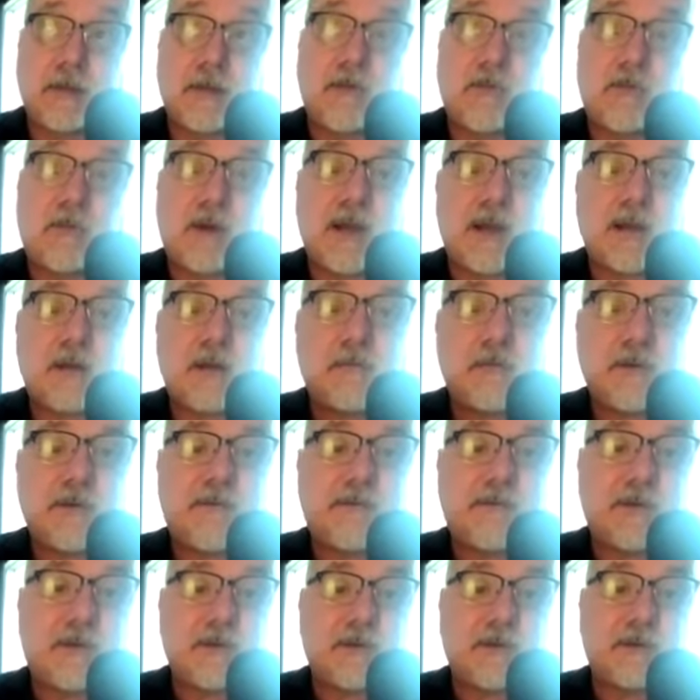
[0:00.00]
why aren't we
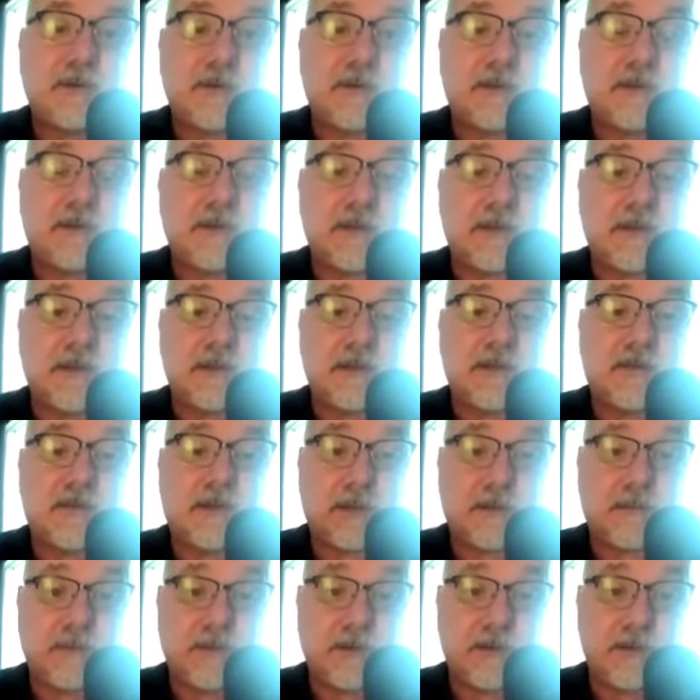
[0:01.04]
focusing on the things
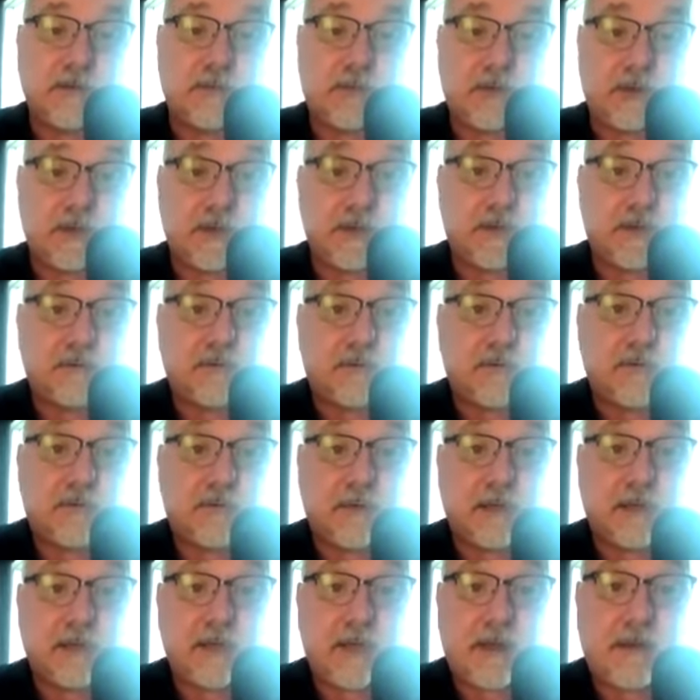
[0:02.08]
that really bring us joy
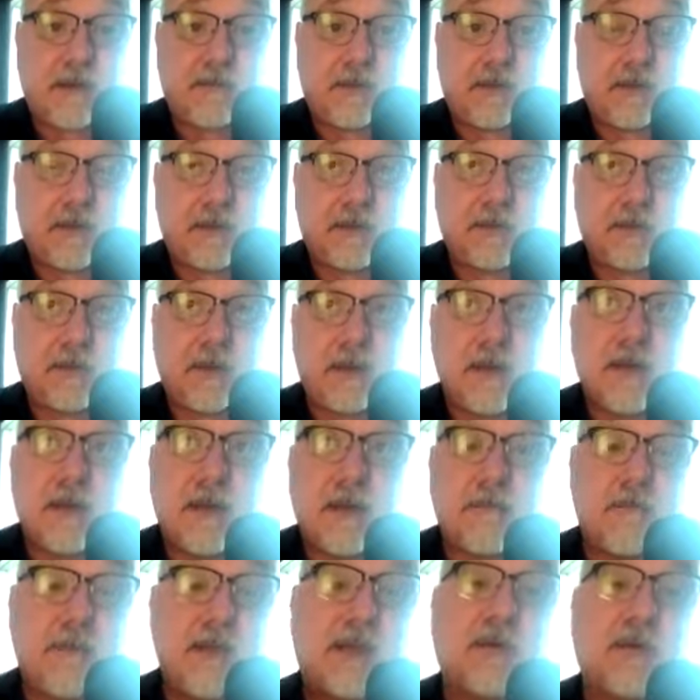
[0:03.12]
and happiness?
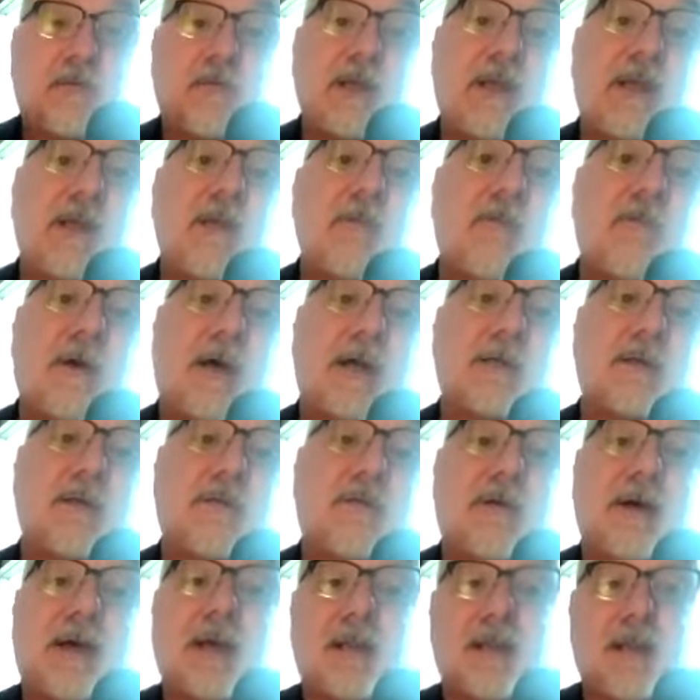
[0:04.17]
Because we can watch a
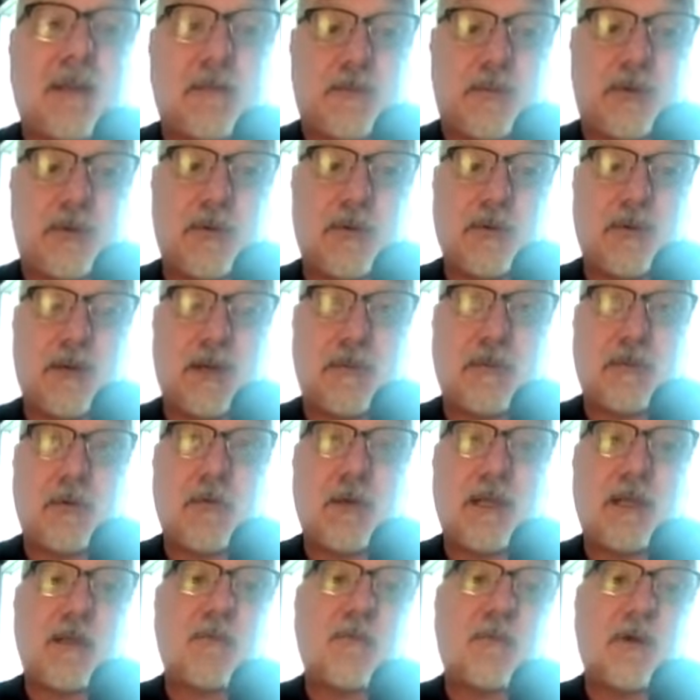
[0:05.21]
violent program or
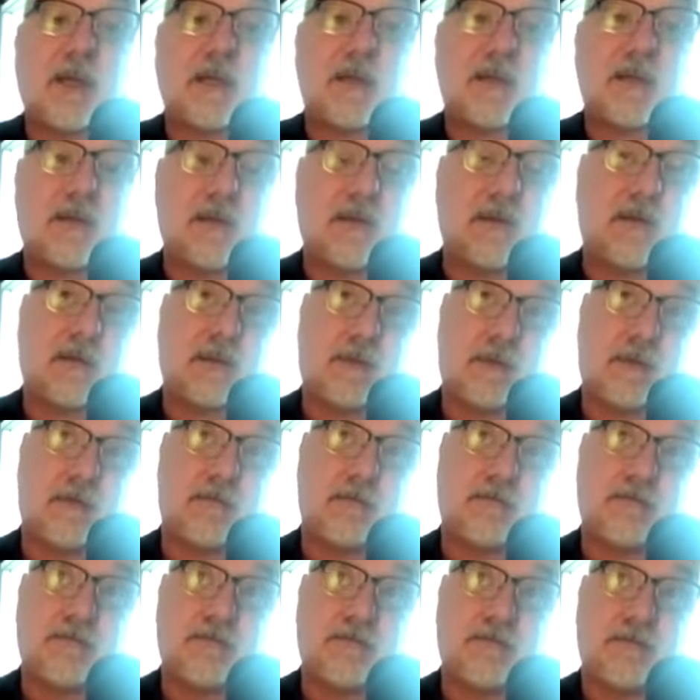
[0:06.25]
we can watch this
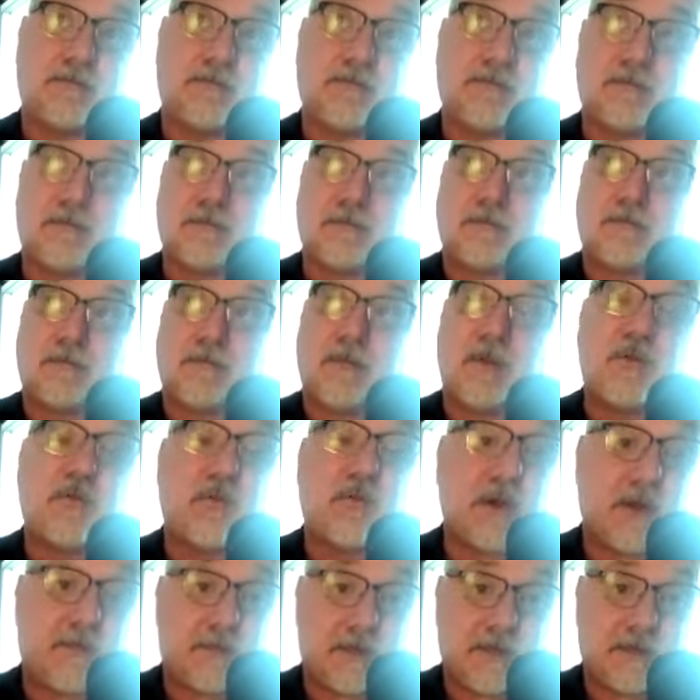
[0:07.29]

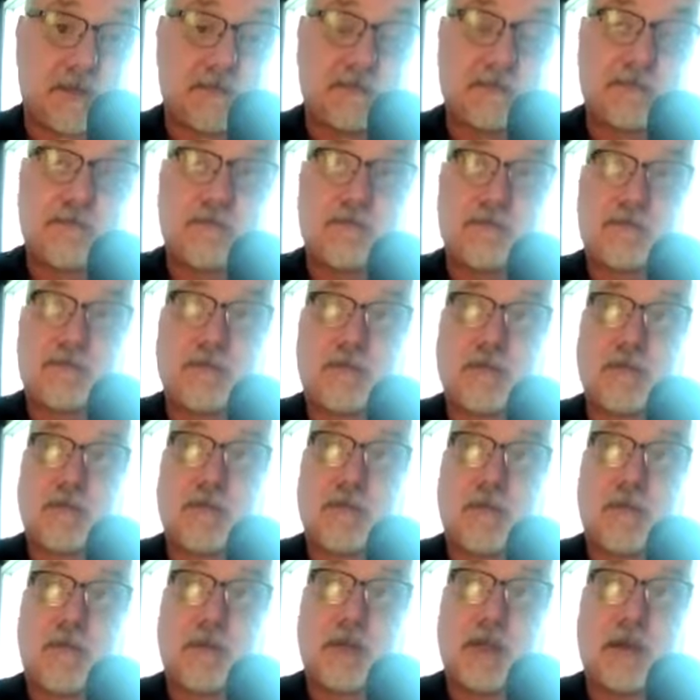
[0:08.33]
drama
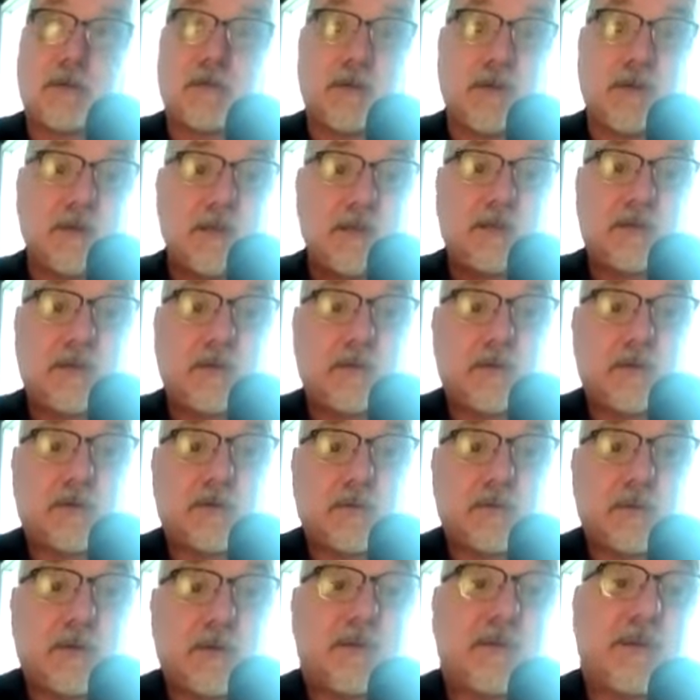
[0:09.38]
that releases
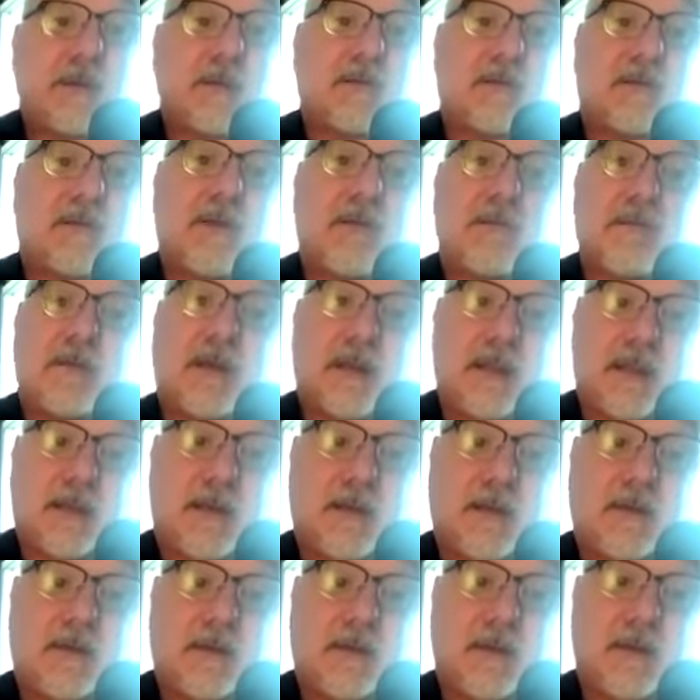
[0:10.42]
hormones that stimulate
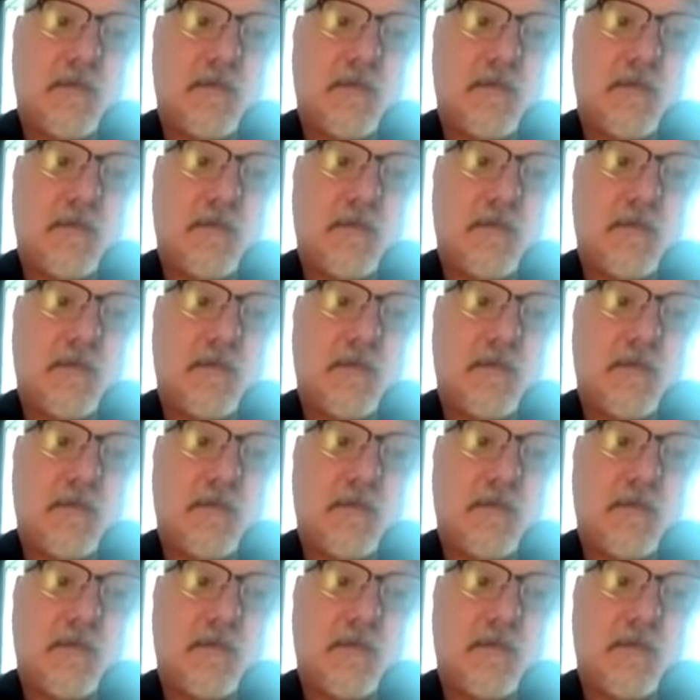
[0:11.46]
us